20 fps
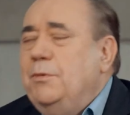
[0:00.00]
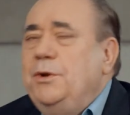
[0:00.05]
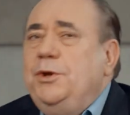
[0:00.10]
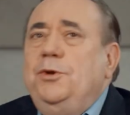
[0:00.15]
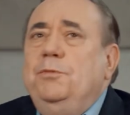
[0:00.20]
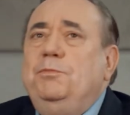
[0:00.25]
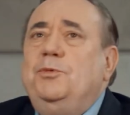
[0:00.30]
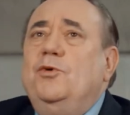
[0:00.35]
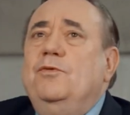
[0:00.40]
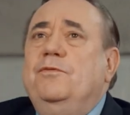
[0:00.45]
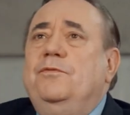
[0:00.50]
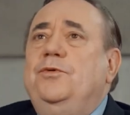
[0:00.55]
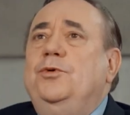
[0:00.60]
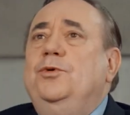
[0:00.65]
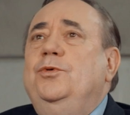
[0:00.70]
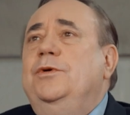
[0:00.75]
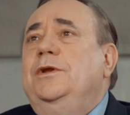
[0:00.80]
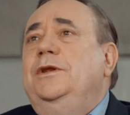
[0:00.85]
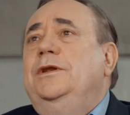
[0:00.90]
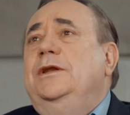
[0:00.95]
when you broke
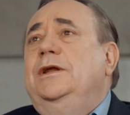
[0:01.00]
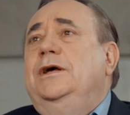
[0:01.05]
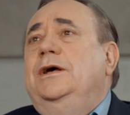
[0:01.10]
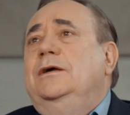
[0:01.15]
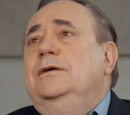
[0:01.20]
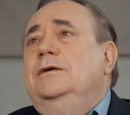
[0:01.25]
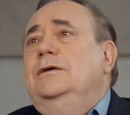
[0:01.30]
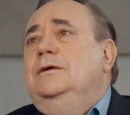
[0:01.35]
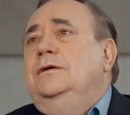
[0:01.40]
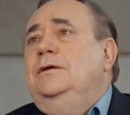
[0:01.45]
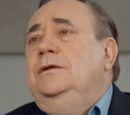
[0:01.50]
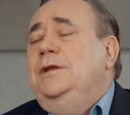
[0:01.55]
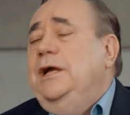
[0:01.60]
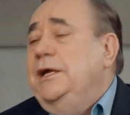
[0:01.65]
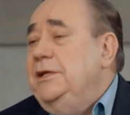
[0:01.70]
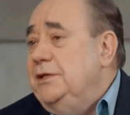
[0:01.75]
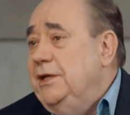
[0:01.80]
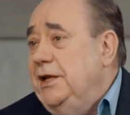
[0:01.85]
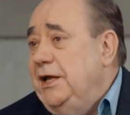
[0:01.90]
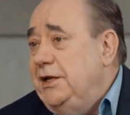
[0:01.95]
through in the
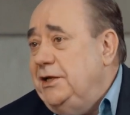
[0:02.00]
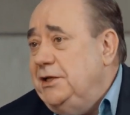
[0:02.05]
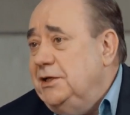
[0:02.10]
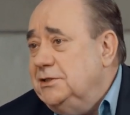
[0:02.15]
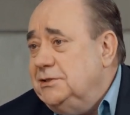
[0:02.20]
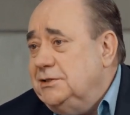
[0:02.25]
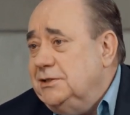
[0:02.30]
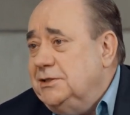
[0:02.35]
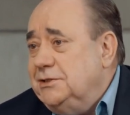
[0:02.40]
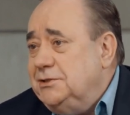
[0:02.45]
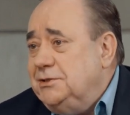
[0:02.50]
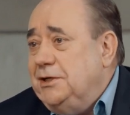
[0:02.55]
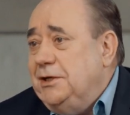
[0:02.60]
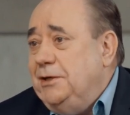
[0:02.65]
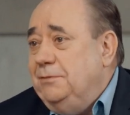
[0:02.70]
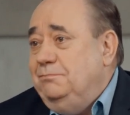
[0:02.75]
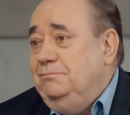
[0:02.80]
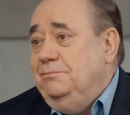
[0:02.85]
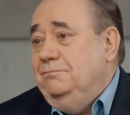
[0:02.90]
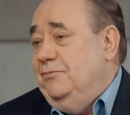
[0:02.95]
1980s
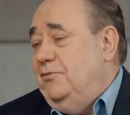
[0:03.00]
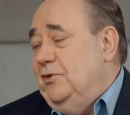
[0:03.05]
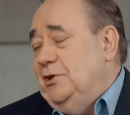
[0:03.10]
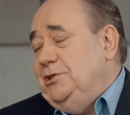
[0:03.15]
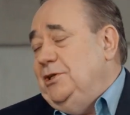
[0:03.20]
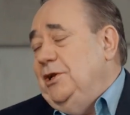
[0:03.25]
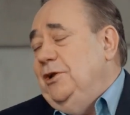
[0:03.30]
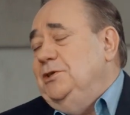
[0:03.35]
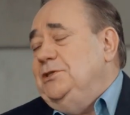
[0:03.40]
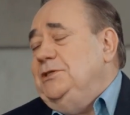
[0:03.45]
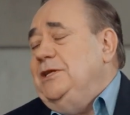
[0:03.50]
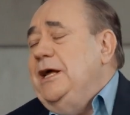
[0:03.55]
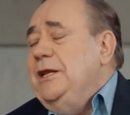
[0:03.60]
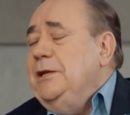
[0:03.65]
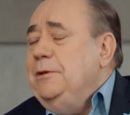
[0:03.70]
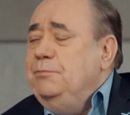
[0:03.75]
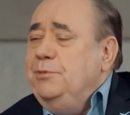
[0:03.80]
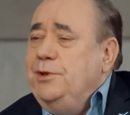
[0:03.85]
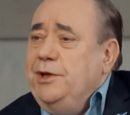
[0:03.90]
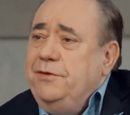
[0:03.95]
as first an
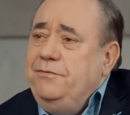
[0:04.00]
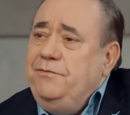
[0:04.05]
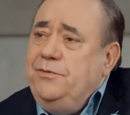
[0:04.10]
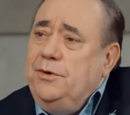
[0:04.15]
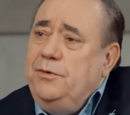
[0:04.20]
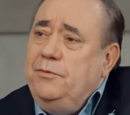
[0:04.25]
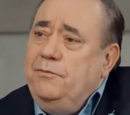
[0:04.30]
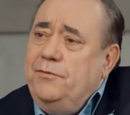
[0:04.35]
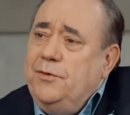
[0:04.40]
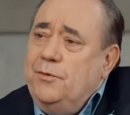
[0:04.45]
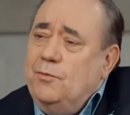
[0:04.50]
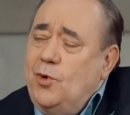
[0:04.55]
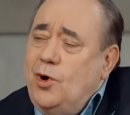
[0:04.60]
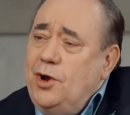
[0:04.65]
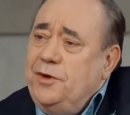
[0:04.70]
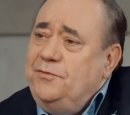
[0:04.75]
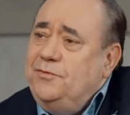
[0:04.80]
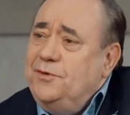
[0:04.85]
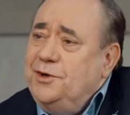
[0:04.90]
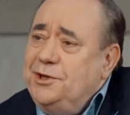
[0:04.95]
outstanding player for
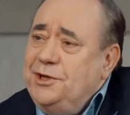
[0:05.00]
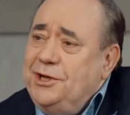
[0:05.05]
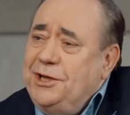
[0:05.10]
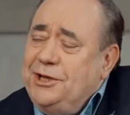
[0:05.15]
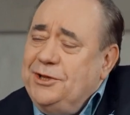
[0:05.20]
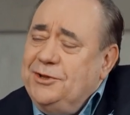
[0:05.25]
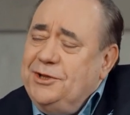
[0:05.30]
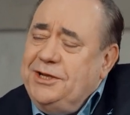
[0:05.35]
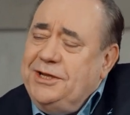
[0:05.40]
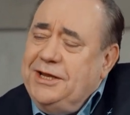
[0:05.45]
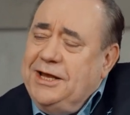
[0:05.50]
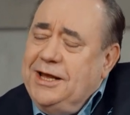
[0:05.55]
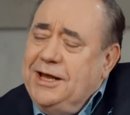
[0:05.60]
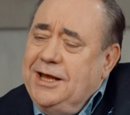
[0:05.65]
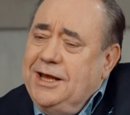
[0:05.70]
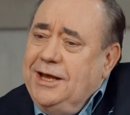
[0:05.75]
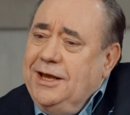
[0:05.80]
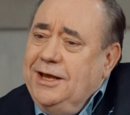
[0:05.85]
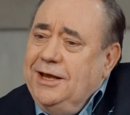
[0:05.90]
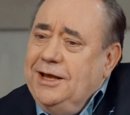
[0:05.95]
Watford in England,
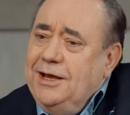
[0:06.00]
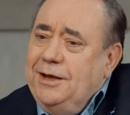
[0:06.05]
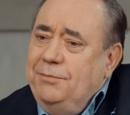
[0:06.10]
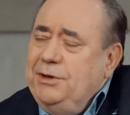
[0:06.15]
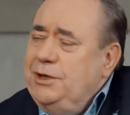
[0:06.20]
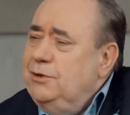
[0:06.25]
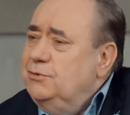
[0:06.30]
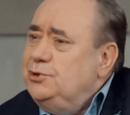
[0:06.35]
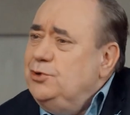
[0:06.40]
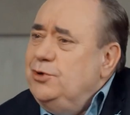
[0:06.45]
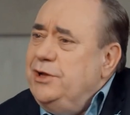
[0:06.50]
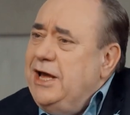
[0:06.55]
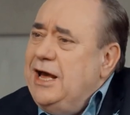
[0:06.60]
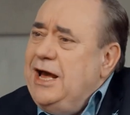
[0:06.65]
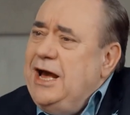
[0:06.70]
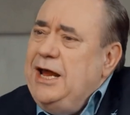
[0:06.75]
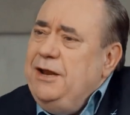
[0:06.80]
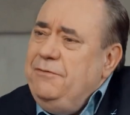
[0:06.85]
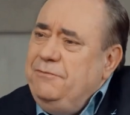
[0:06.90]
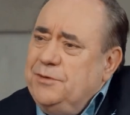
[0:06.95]
I mean, there was only a
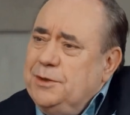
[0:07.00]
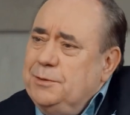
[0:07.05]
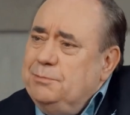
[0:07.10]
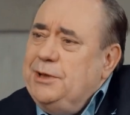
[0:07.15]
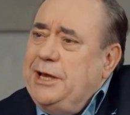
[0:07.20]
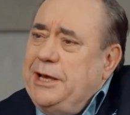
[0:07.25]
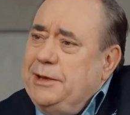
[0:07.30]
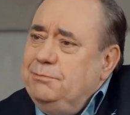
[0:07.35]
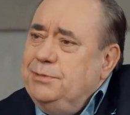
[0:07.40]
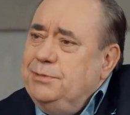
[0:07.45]
handful of black